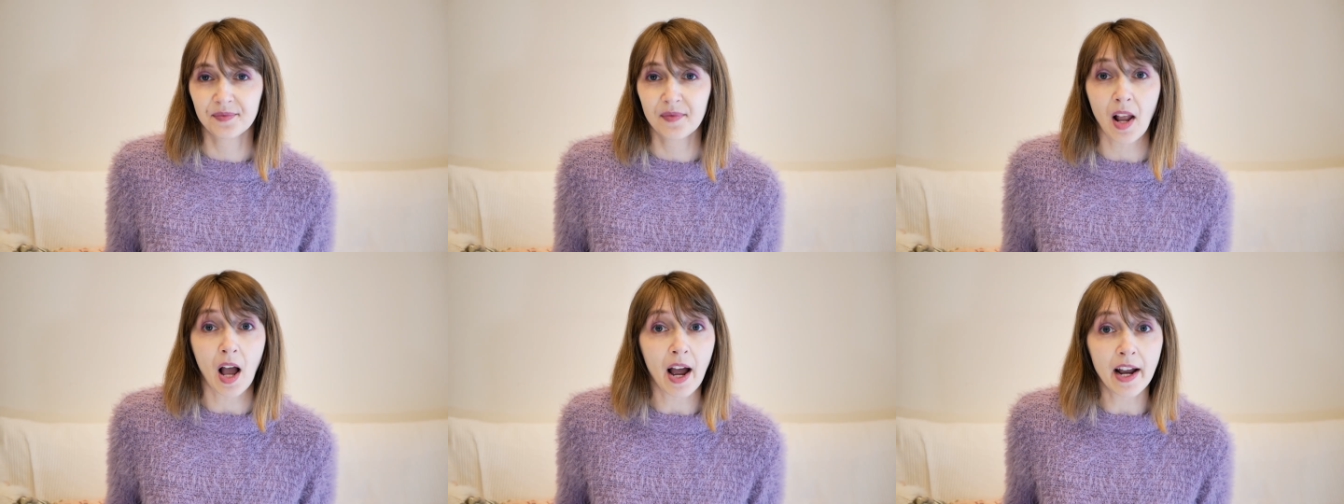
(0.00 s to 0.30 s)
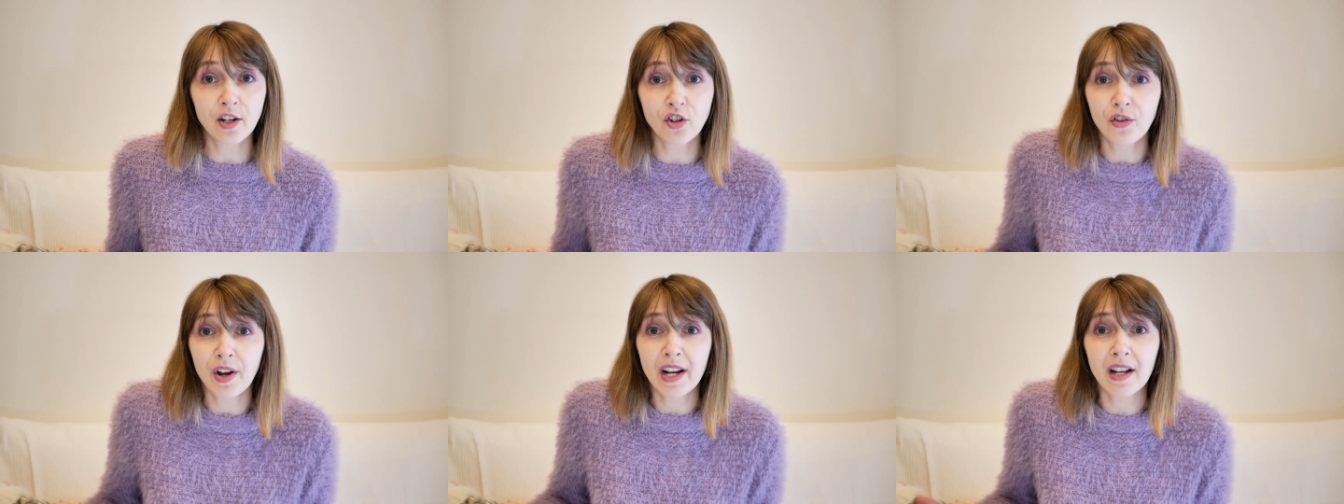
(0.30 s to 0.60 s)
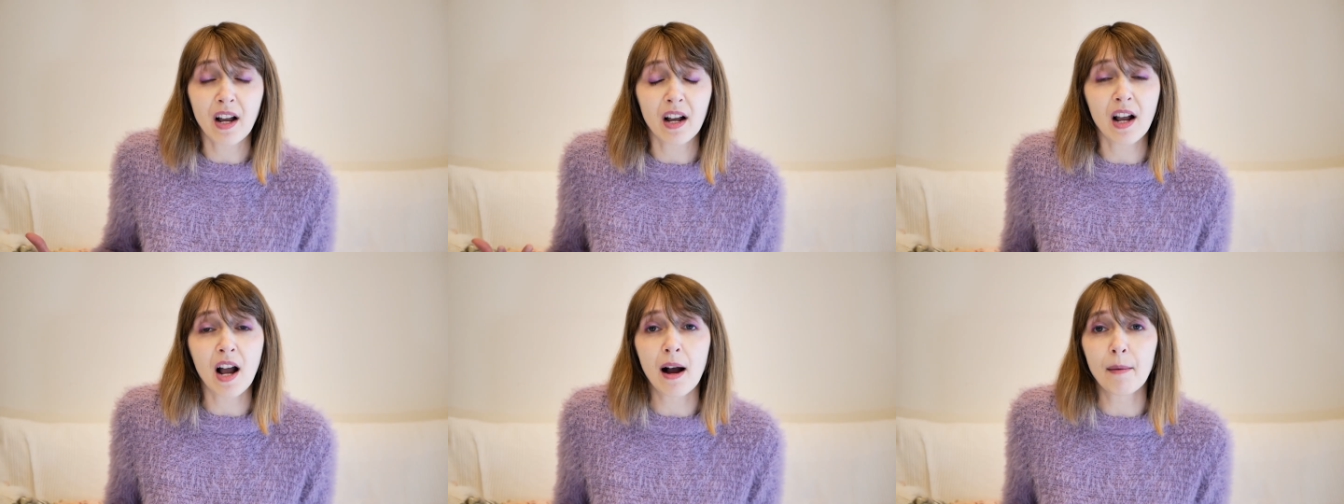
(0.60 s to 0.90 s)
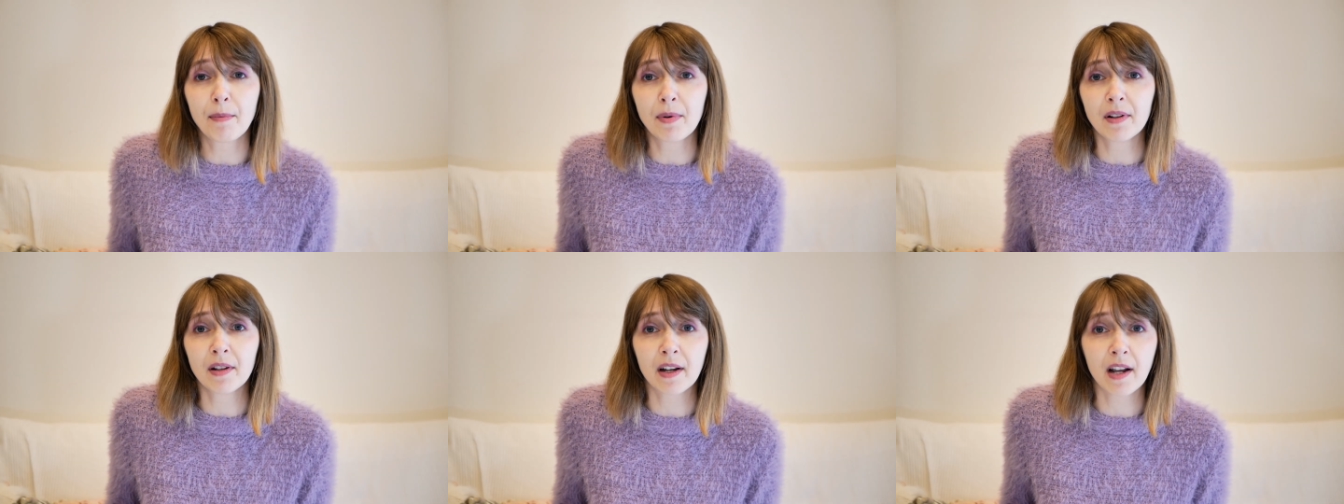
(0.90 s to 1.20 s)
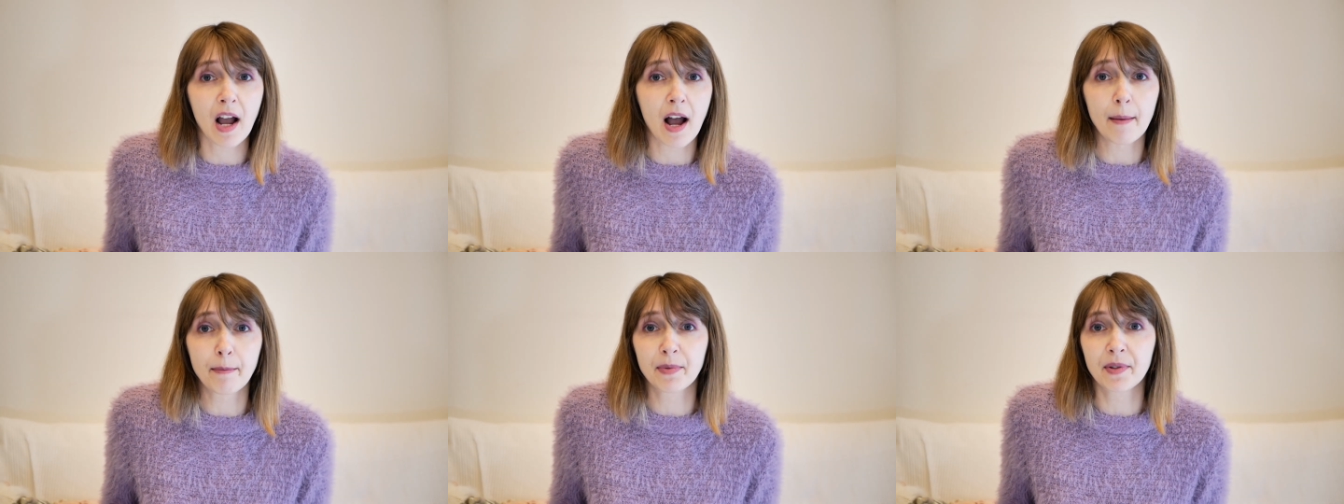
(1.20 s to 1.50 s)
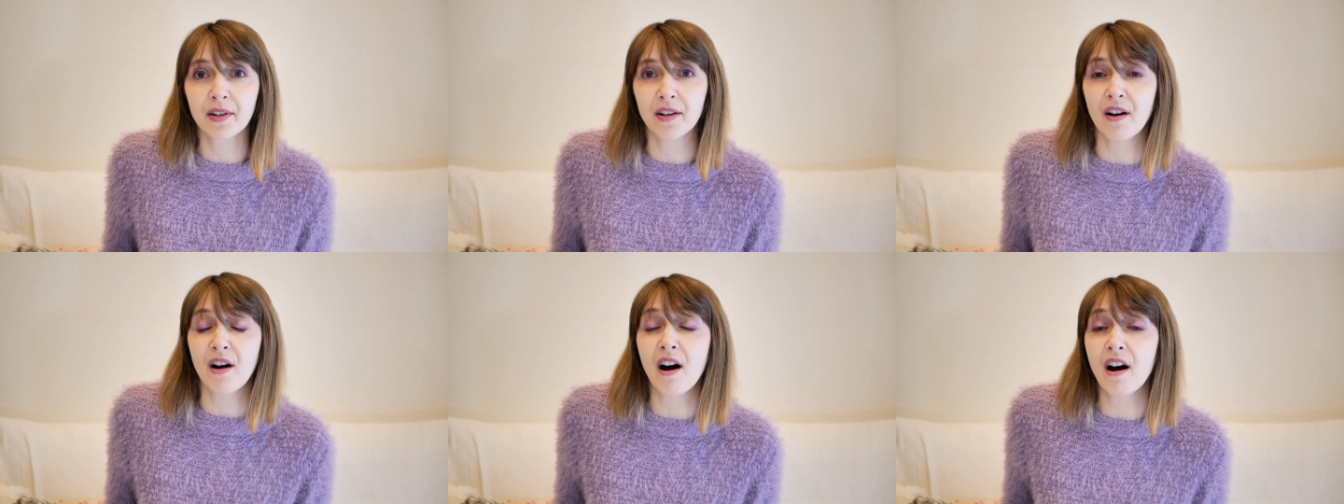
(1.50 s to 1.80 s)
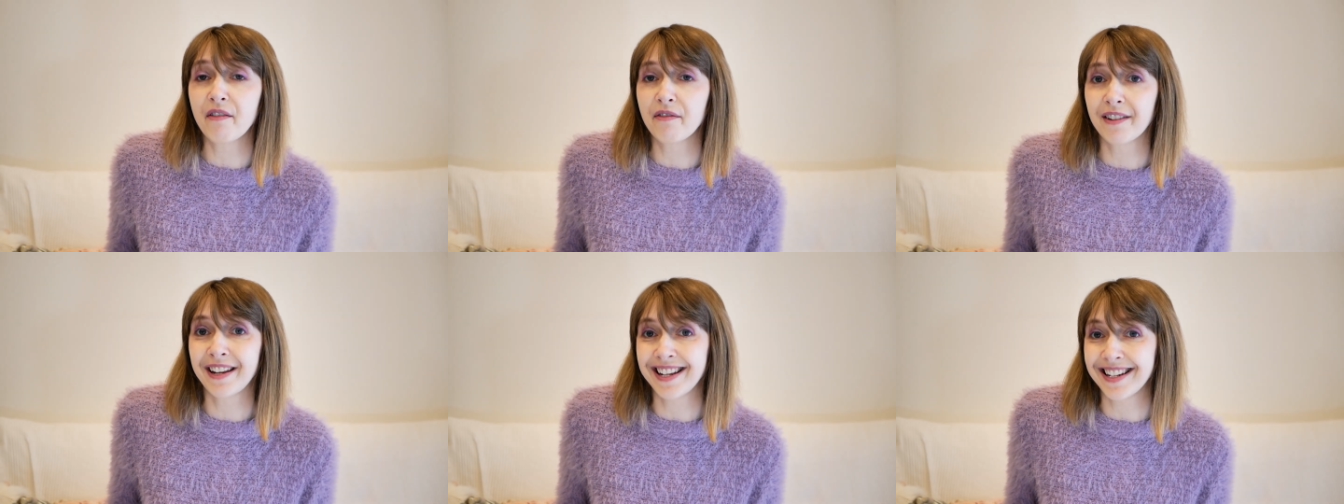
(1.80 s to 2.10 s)
I drink a couple of cups of
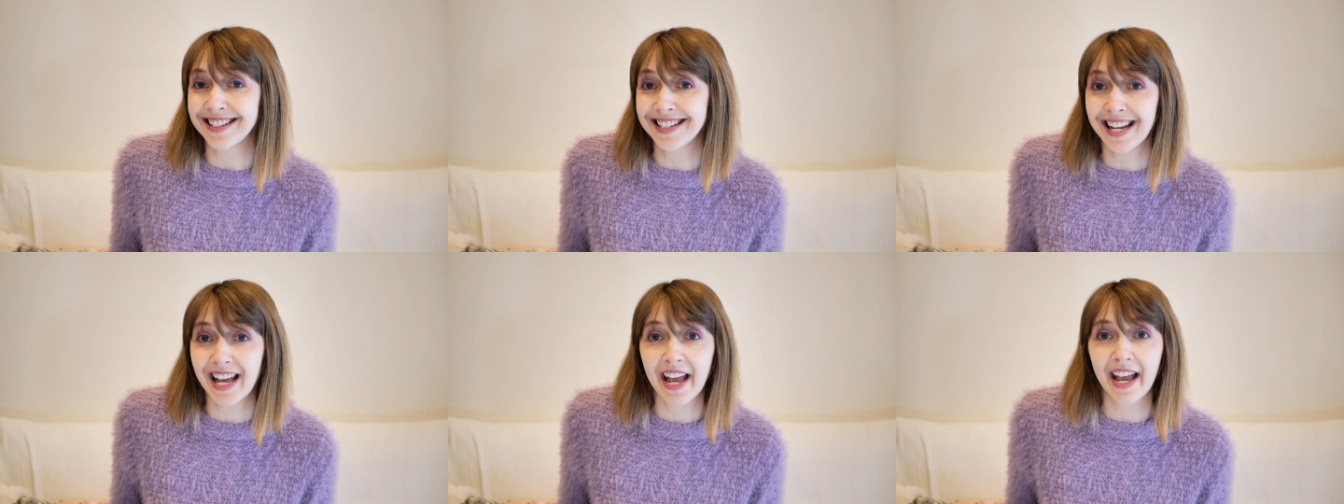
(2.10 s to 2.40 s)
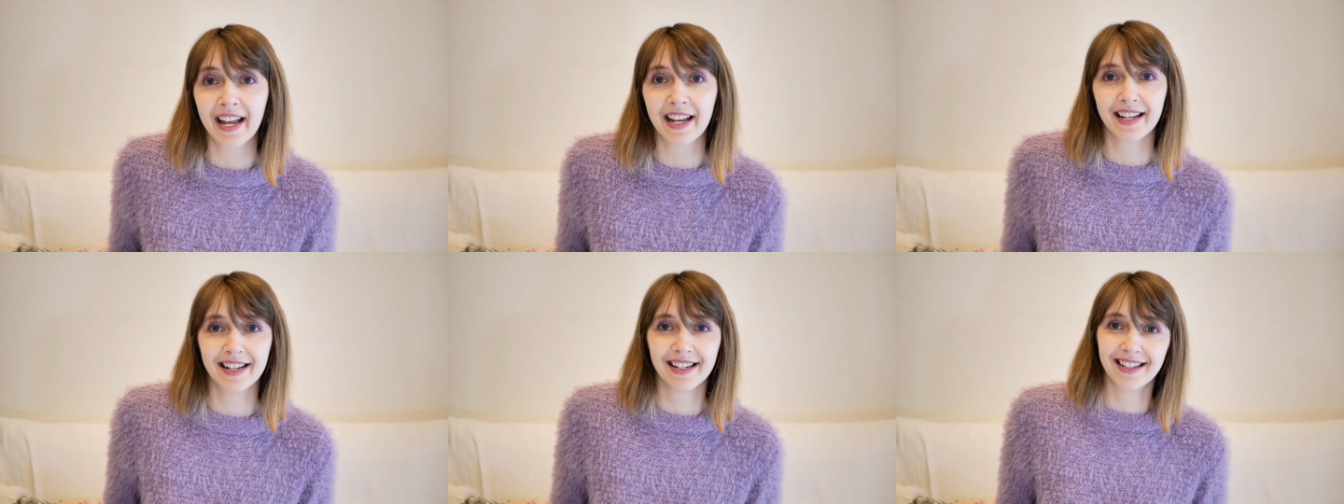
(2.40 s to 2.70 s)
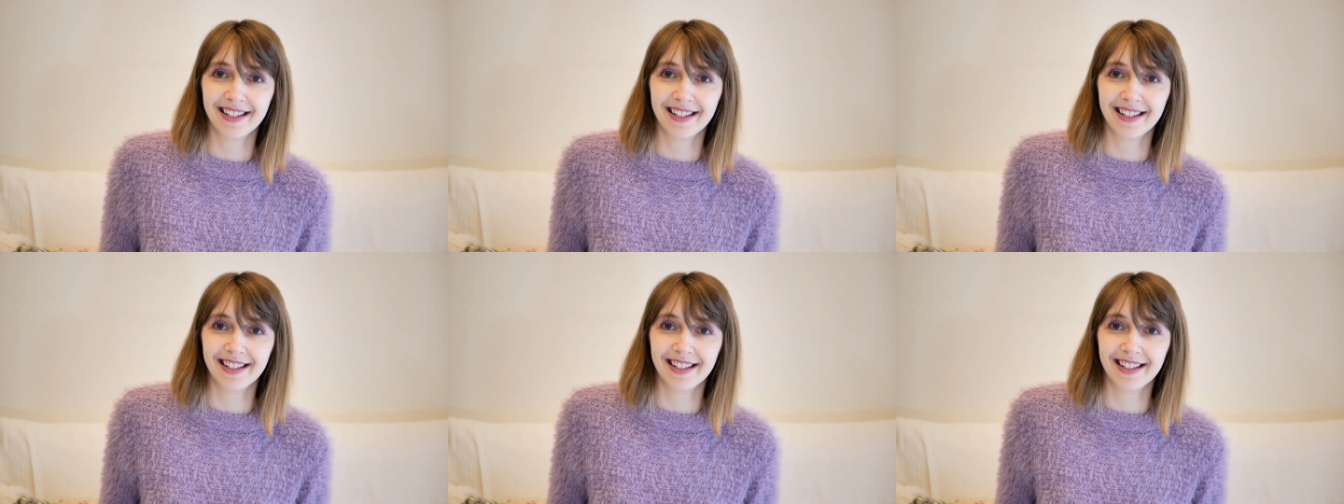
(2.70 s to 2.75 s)
coffee a day.